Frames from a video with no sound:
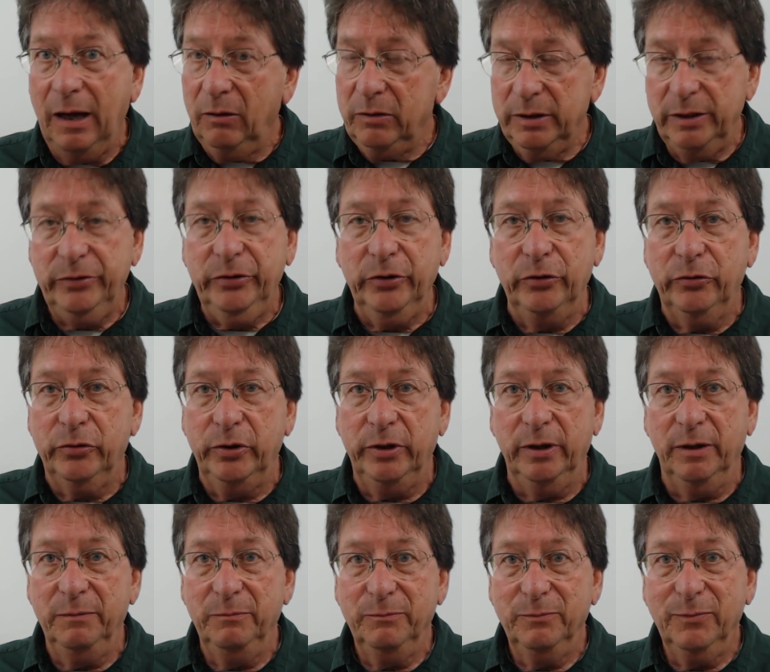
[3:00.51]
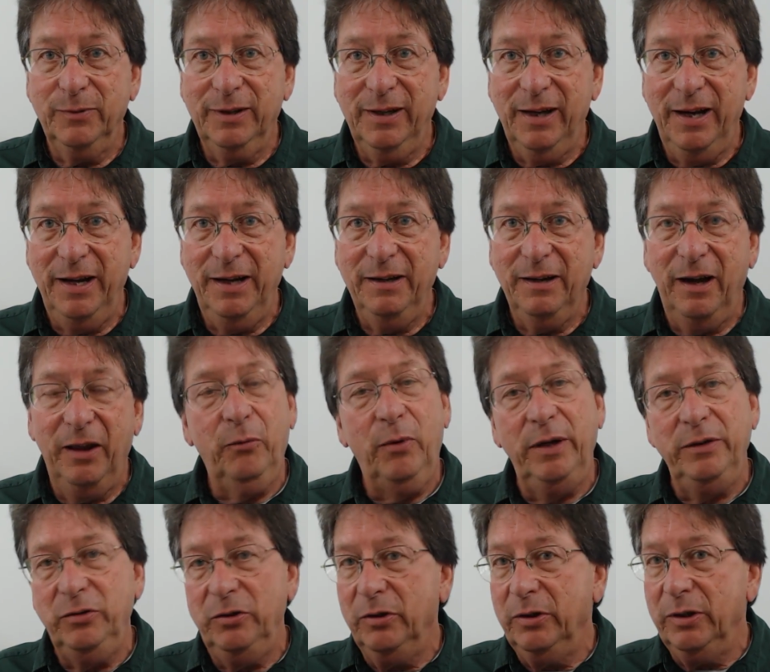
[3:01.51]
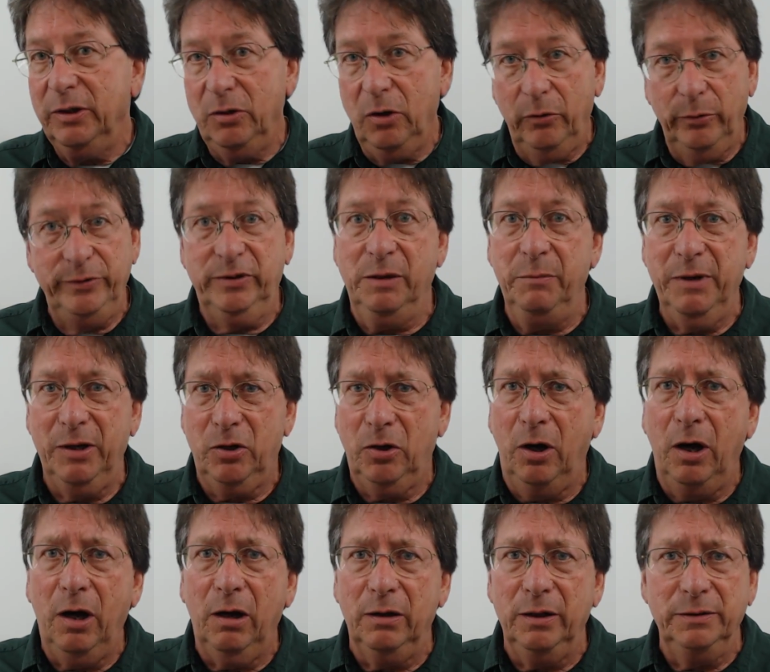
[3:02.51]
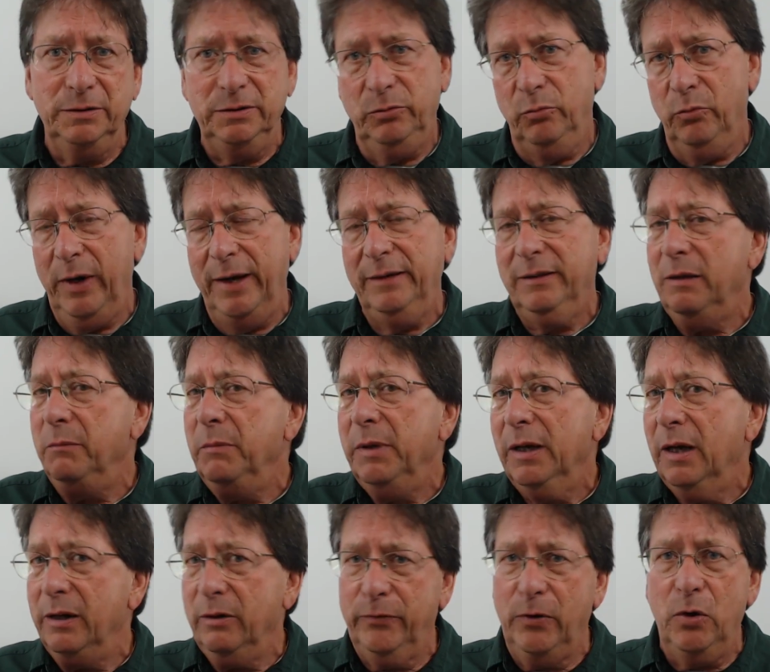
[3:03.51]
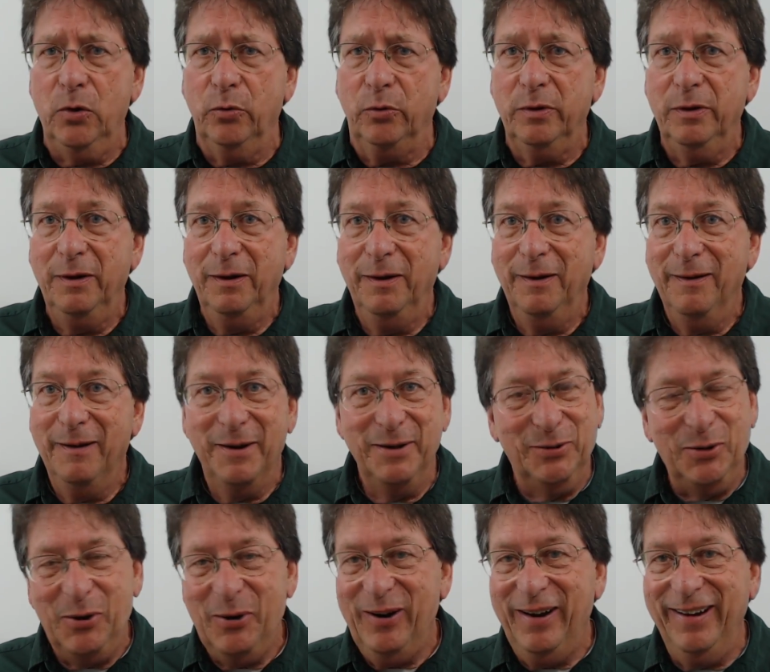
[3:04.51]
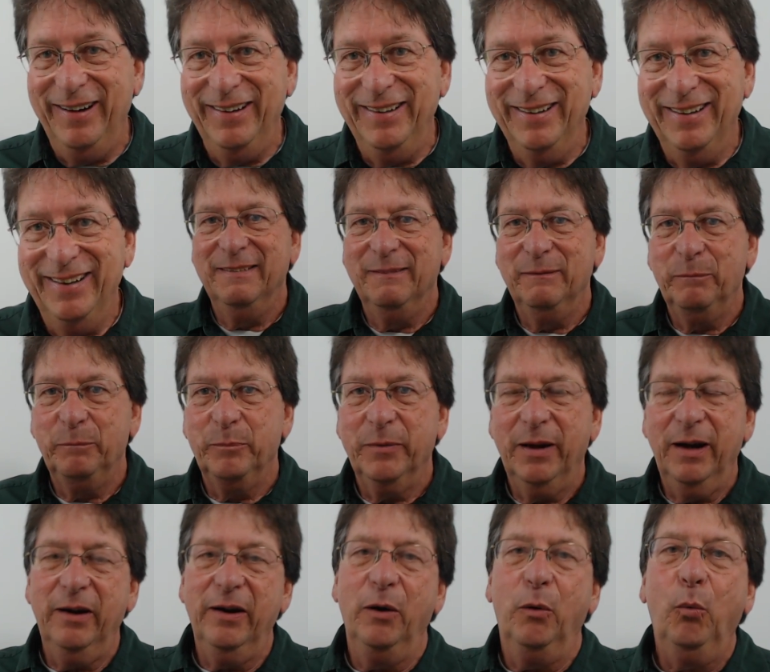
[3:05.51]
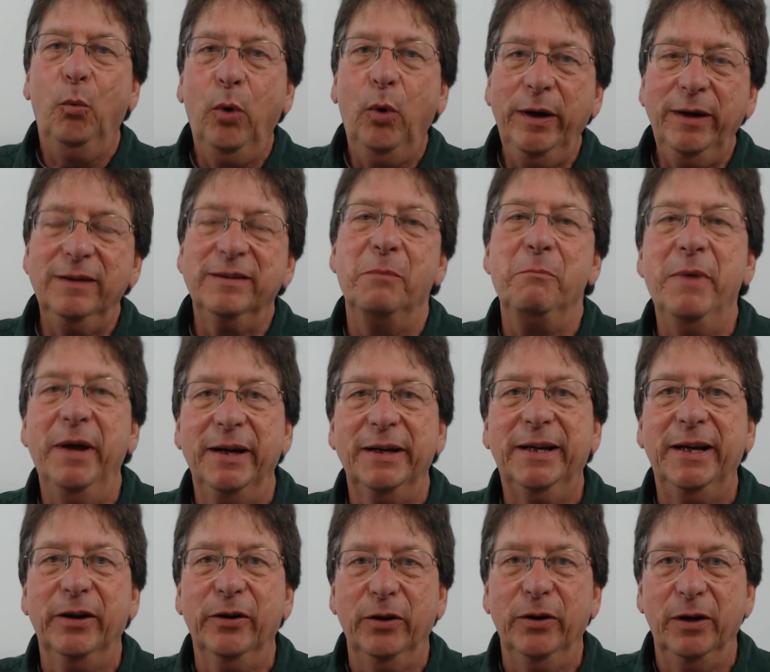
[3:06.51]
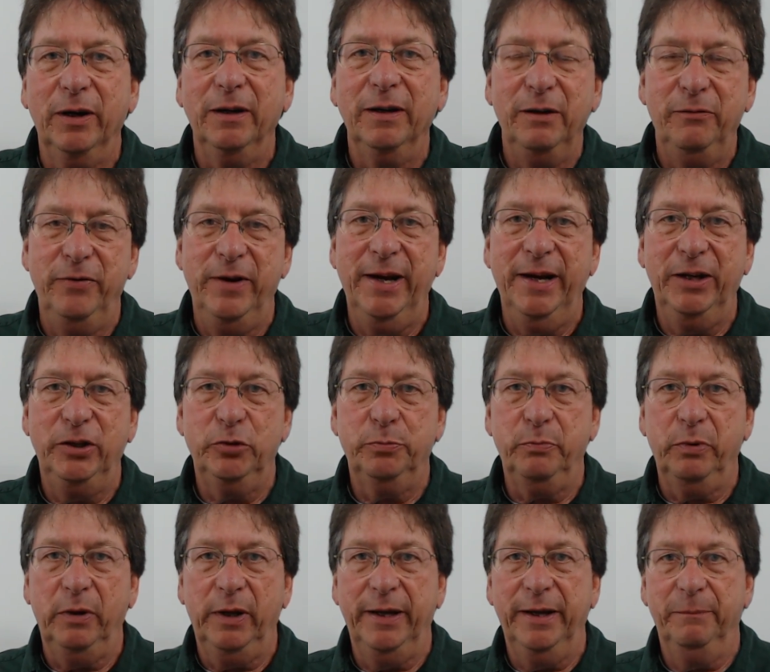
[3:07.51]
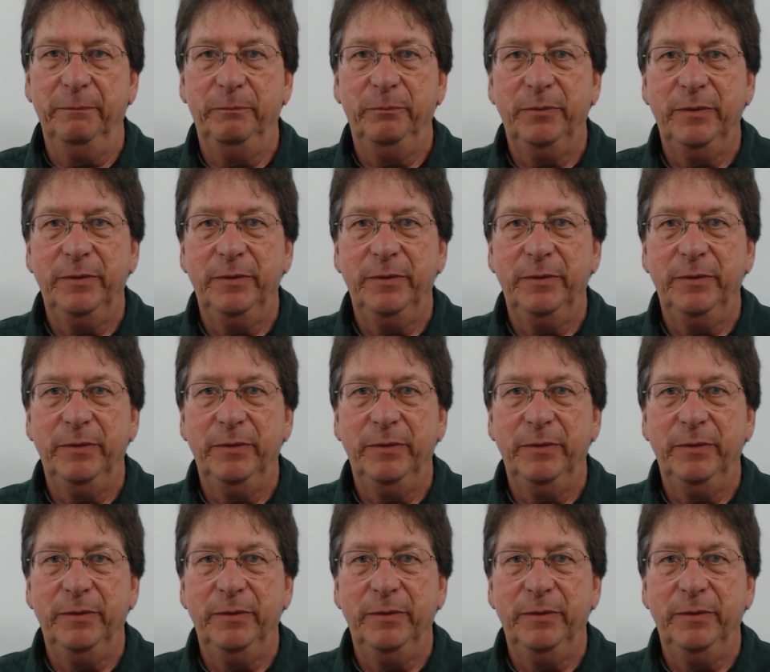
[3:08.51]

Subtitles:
I'll listen to you, okay? Otherwise, you can always give me a call and rant at me on the phone. It's all right. All right, what is a Medicare Advantage plan?